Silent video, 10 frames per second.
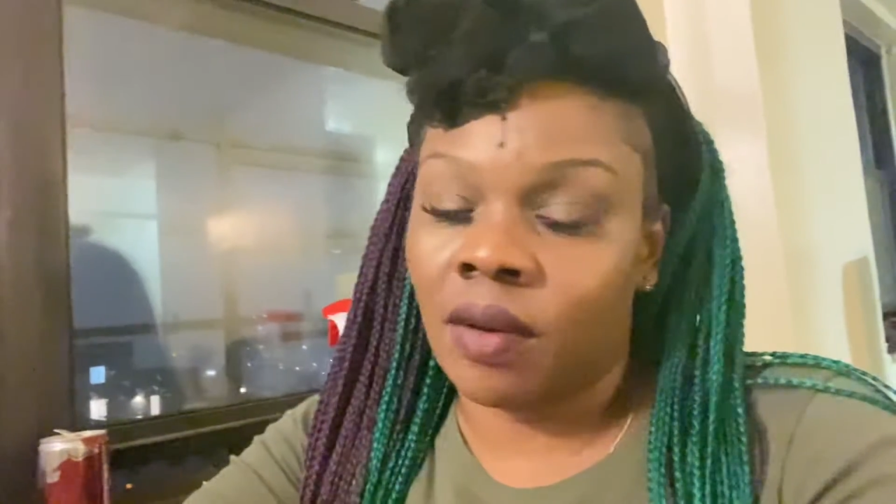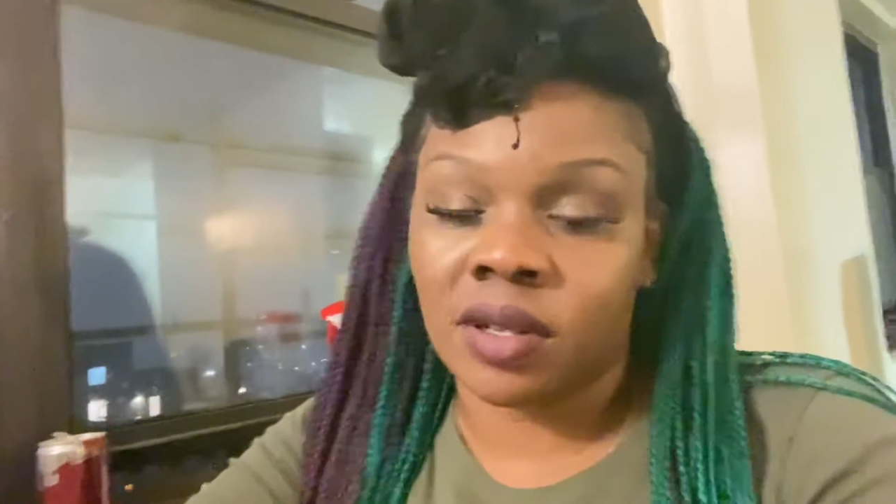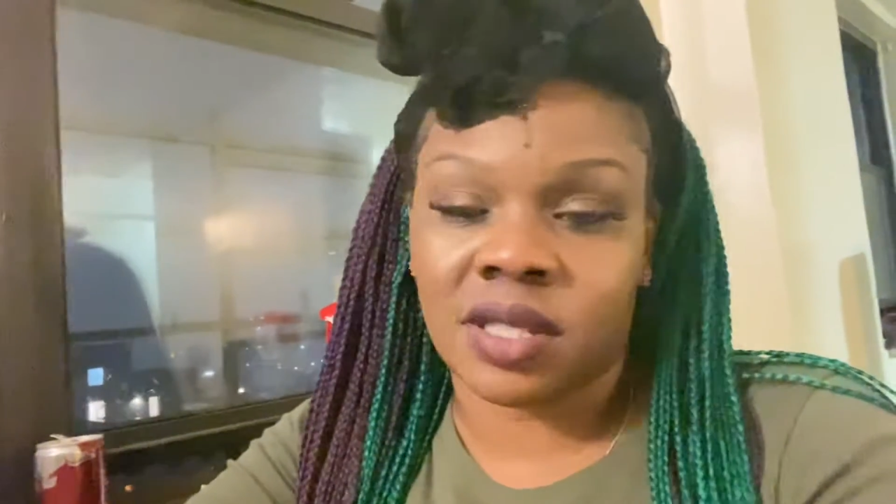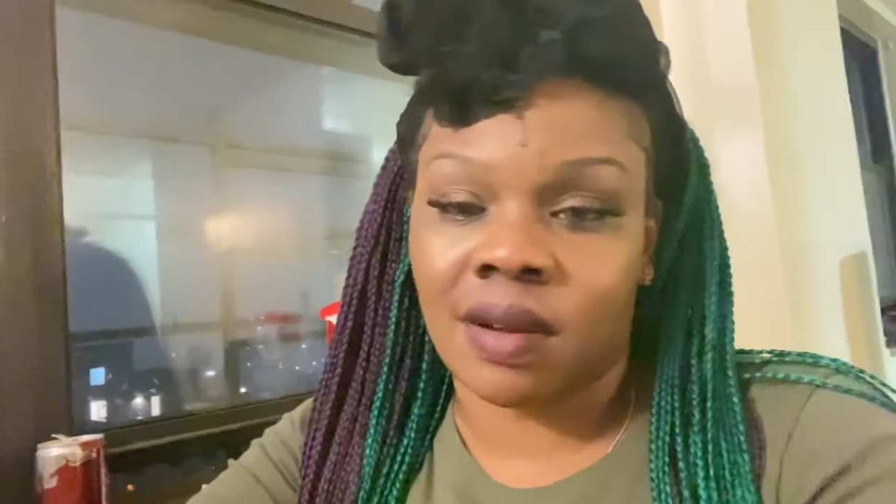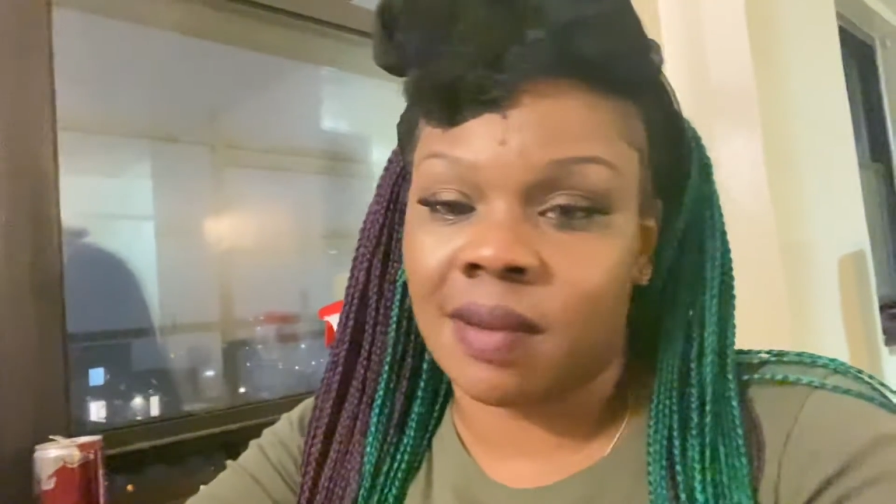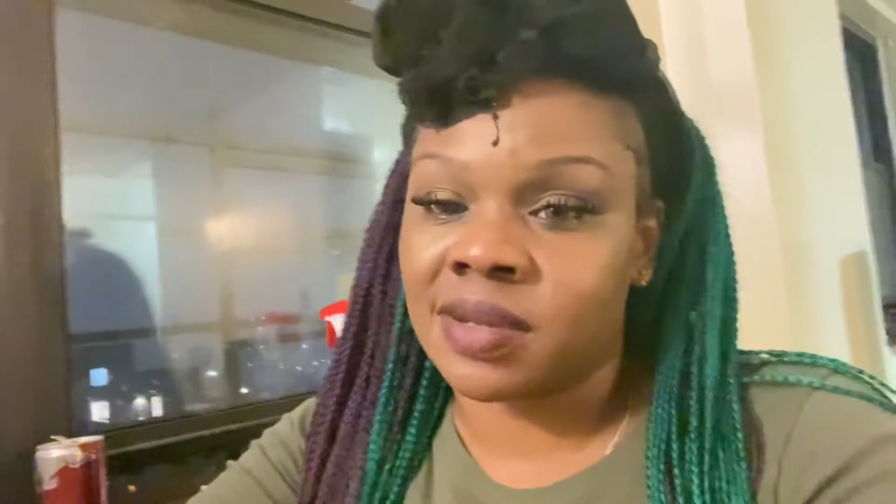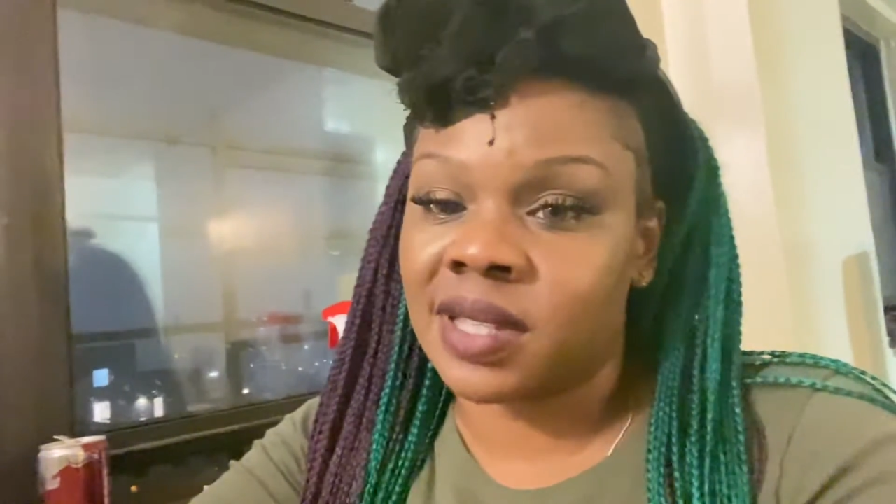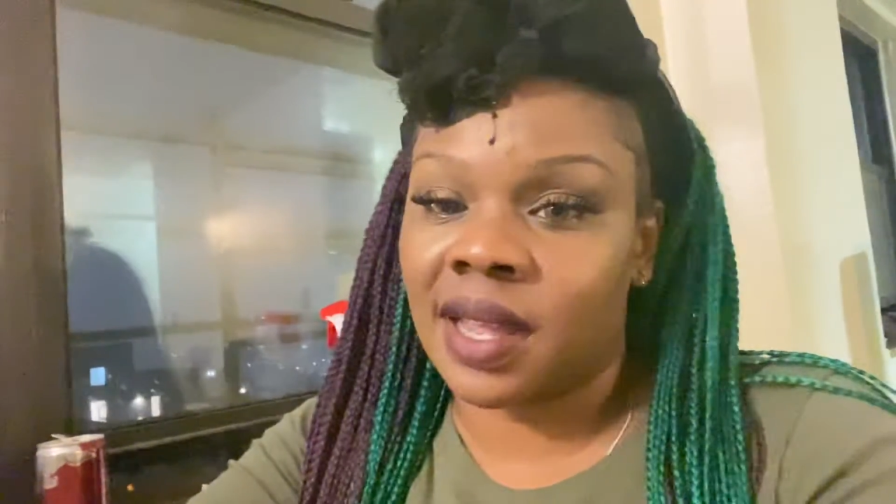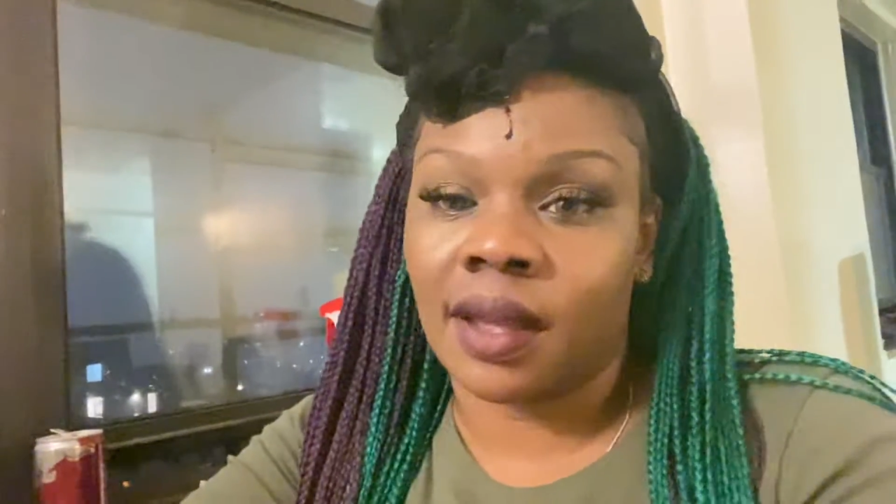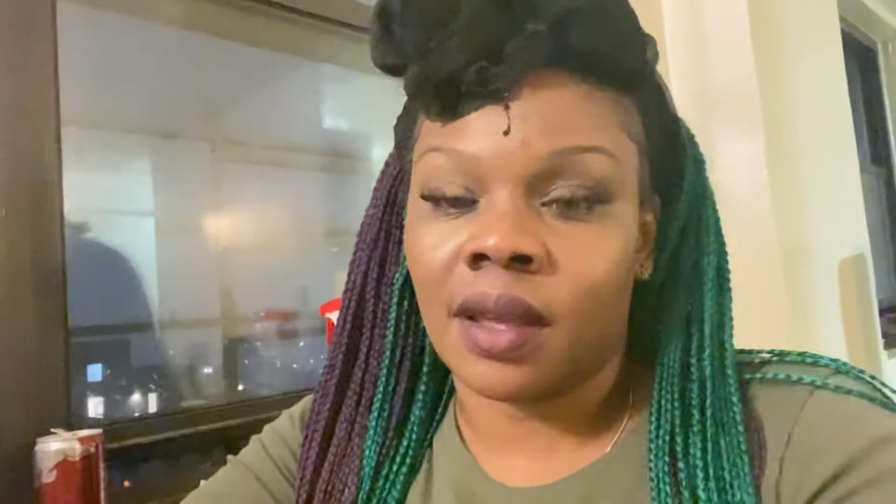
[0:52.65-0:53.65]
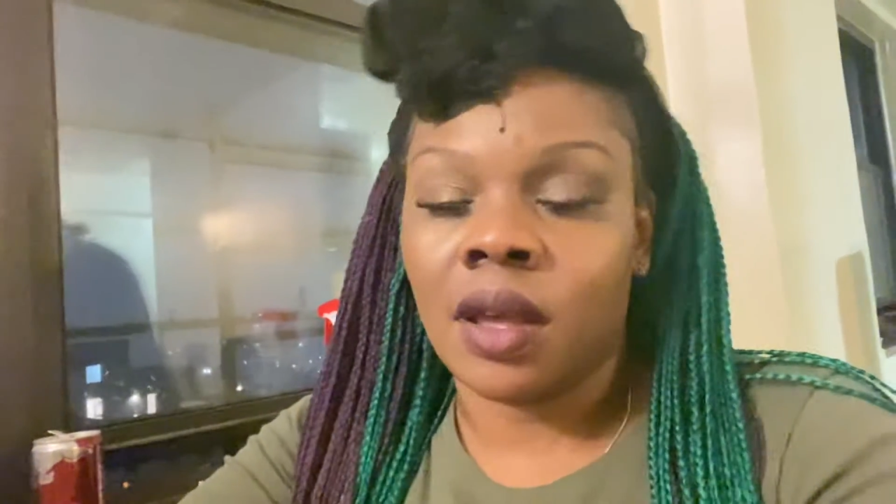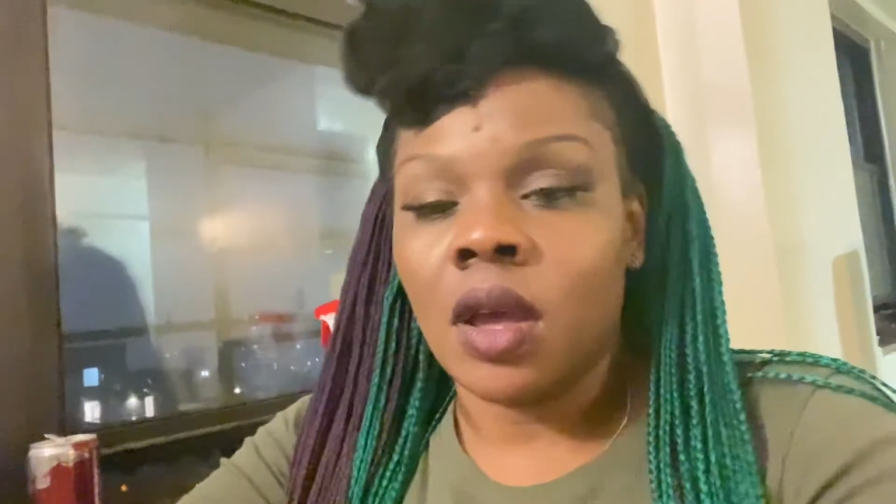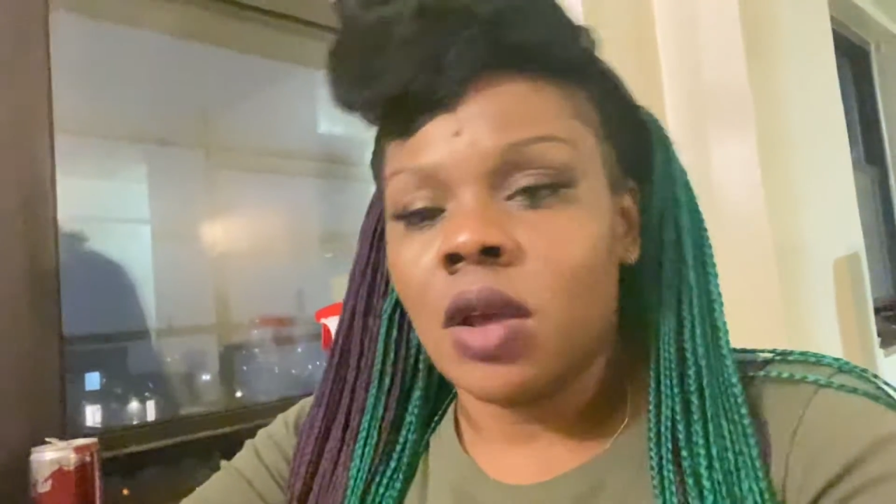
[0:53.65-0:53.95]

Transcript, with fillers: You understand what I'm saying?